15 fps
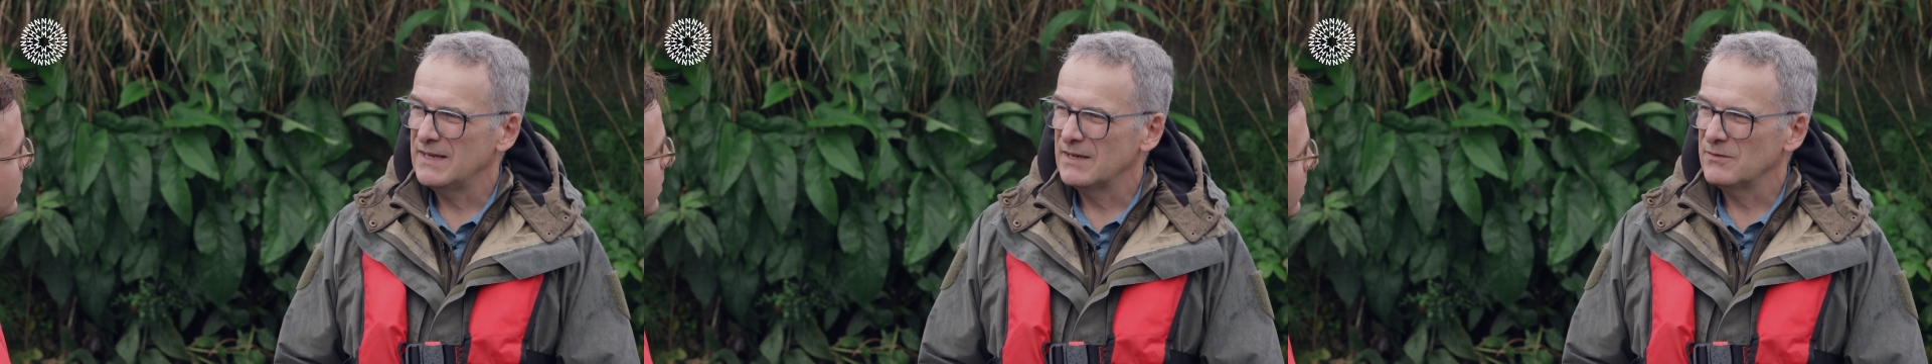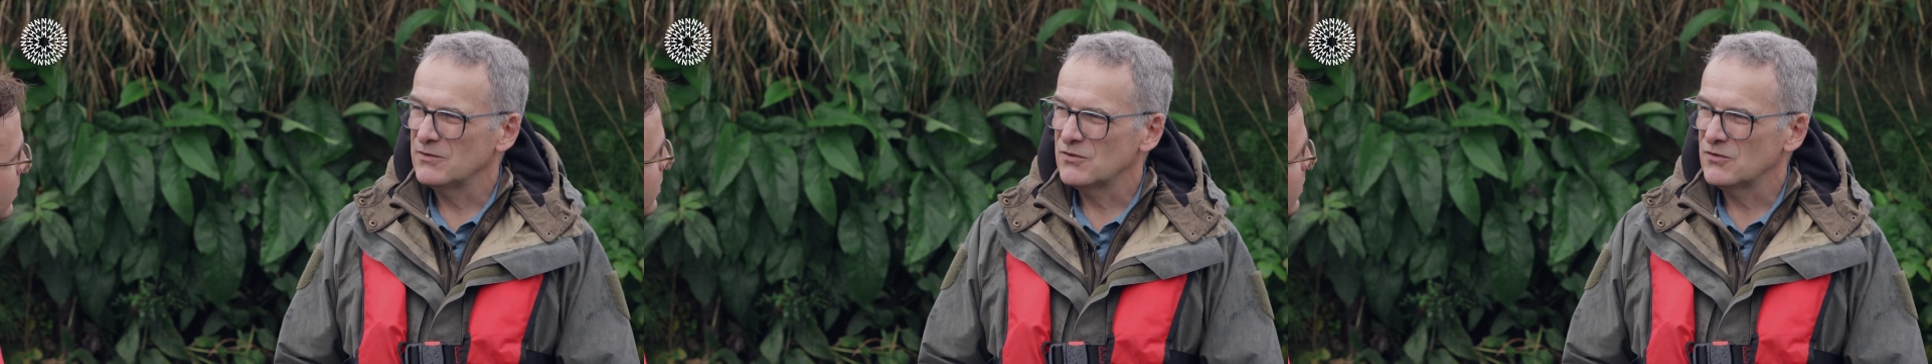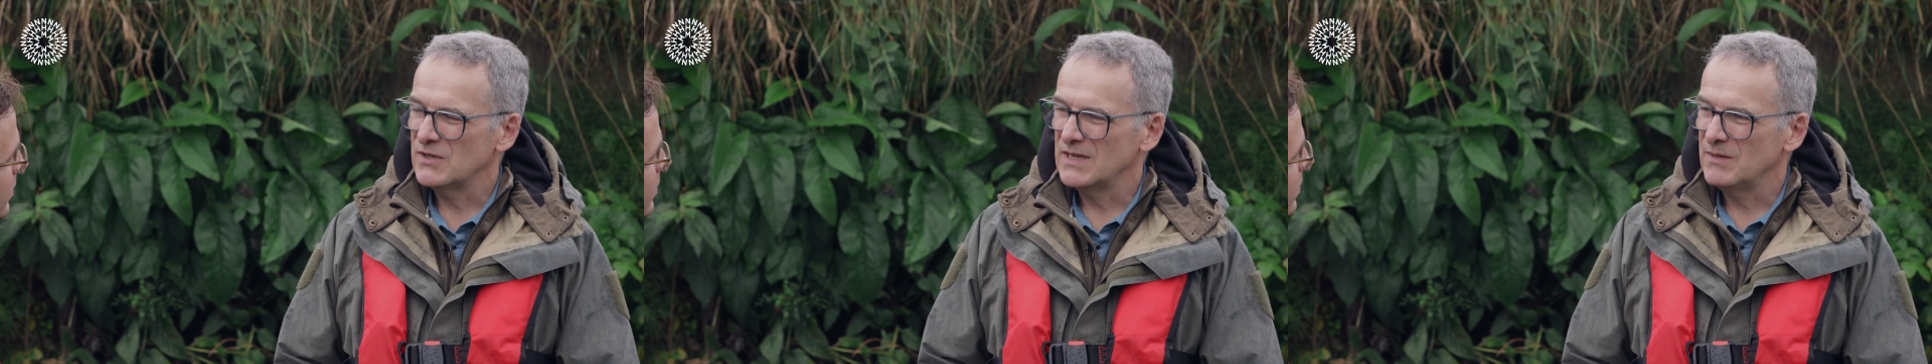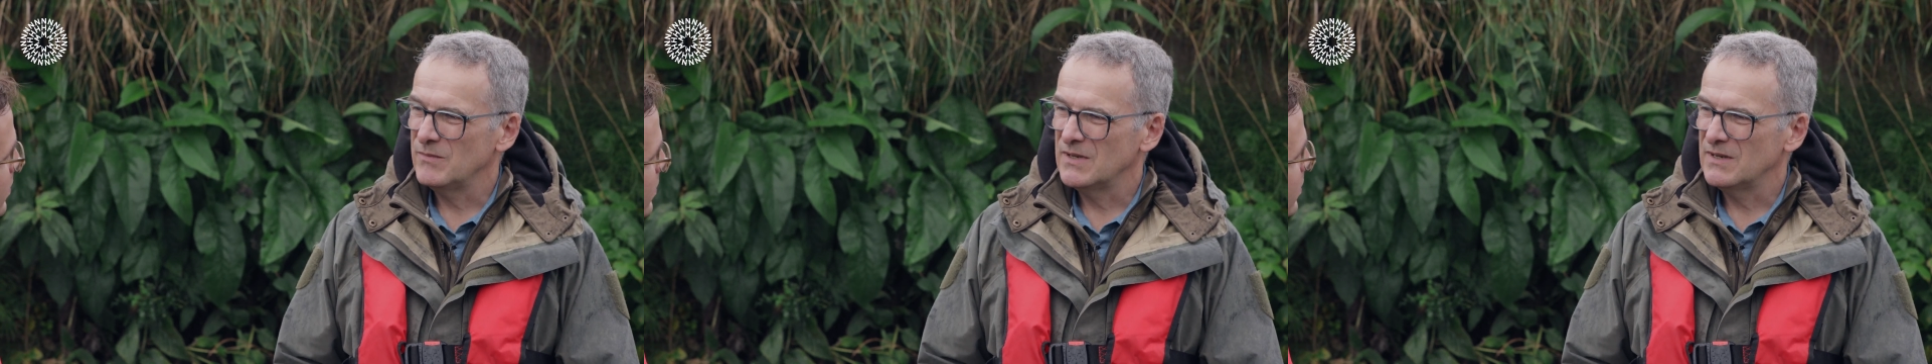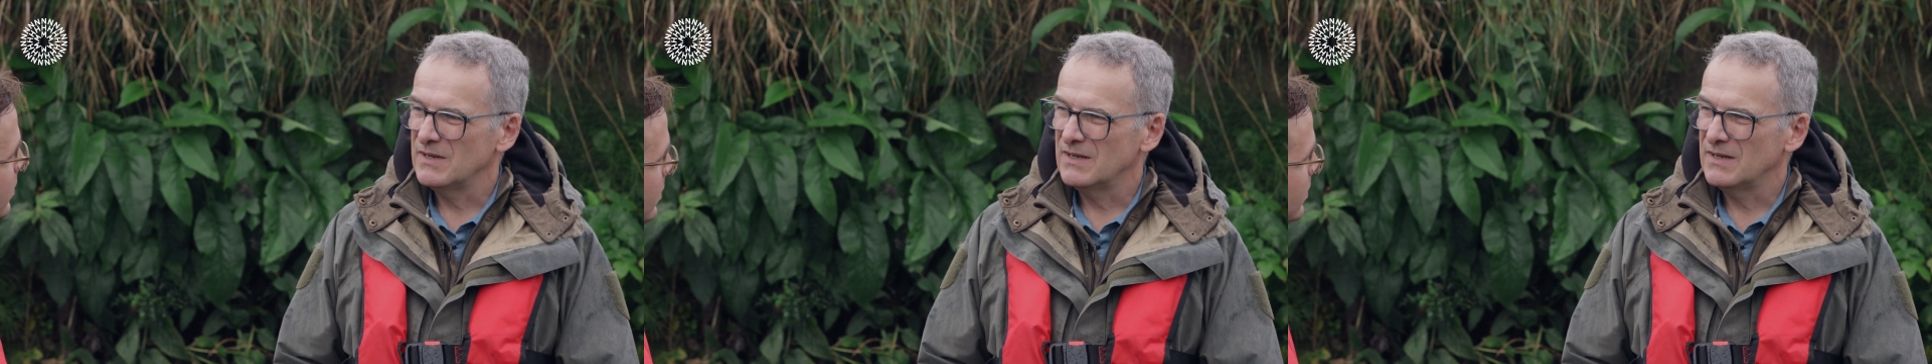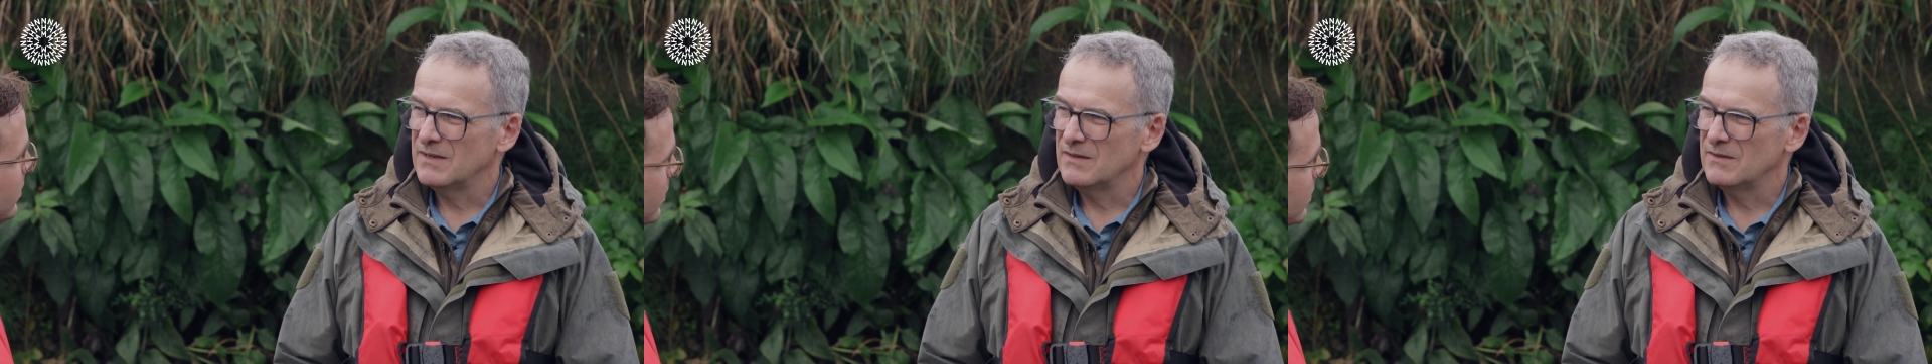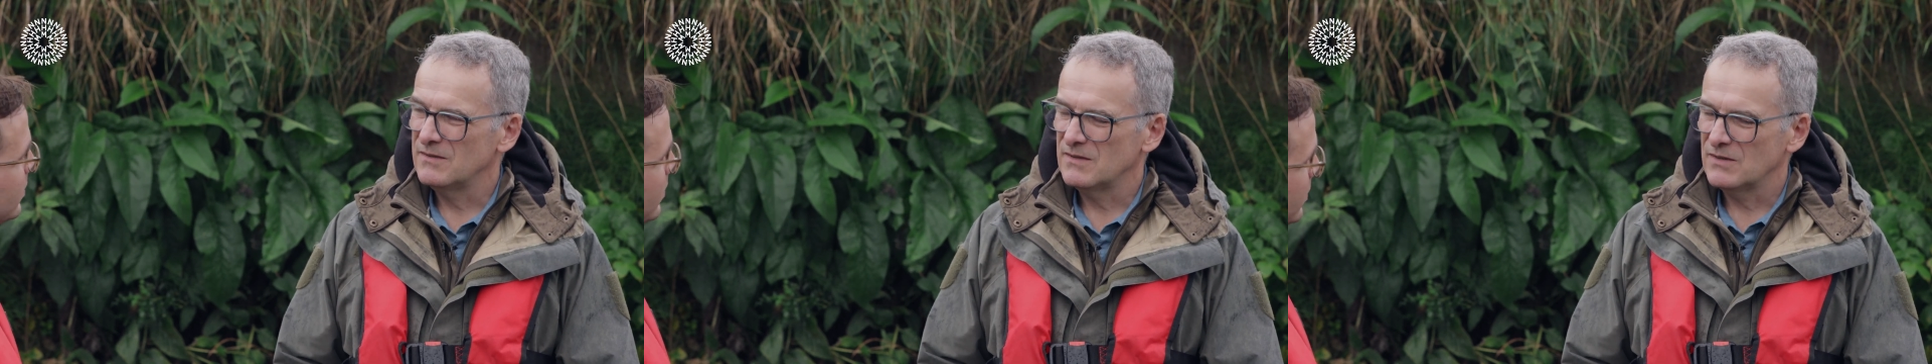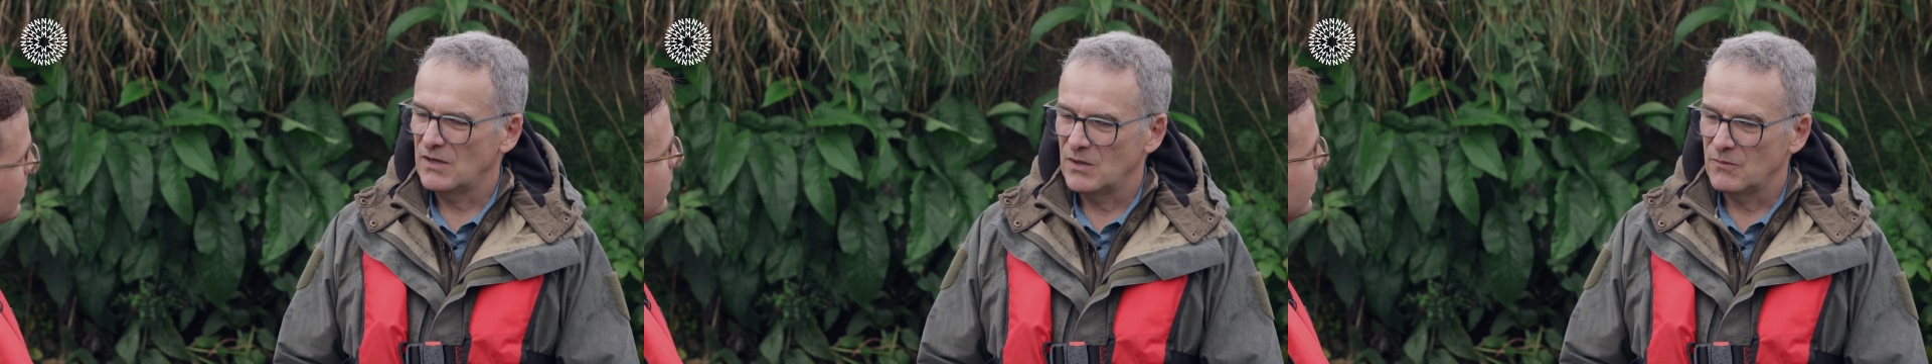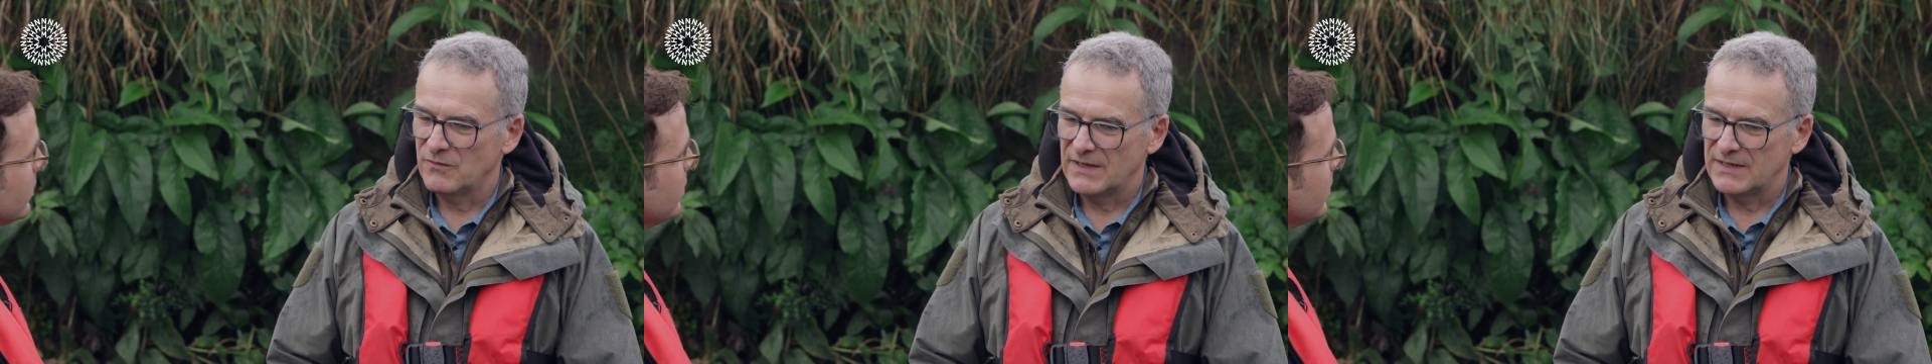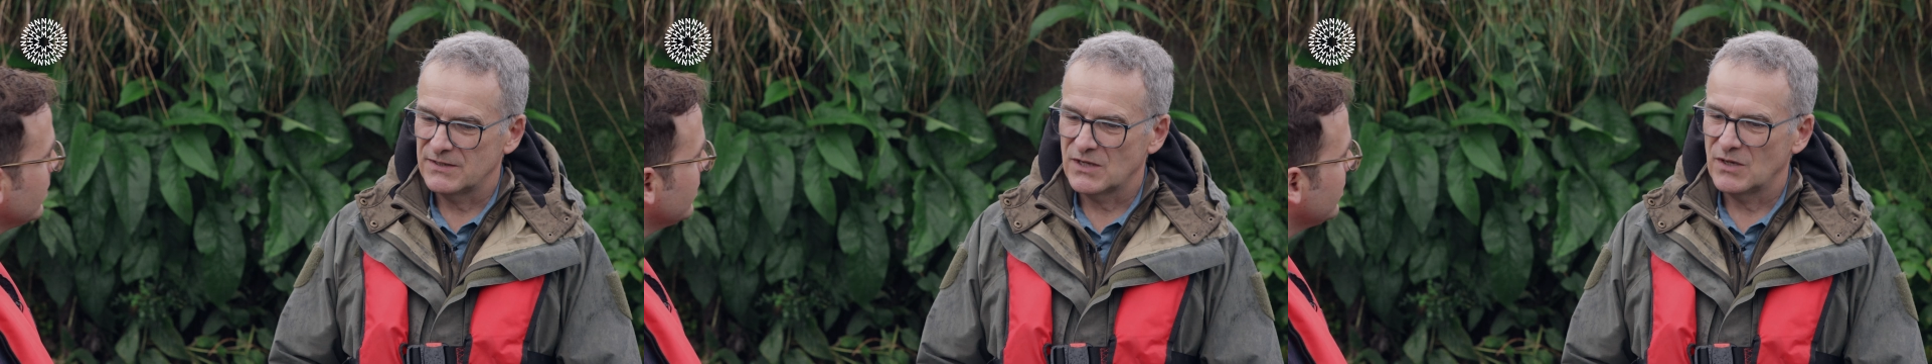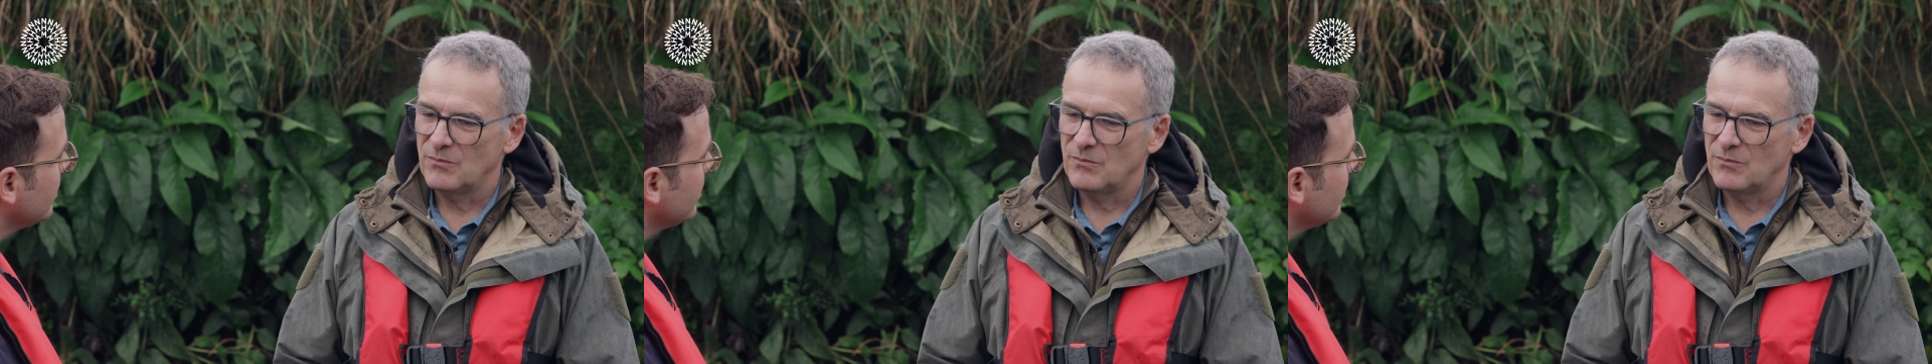downstream and hopefully to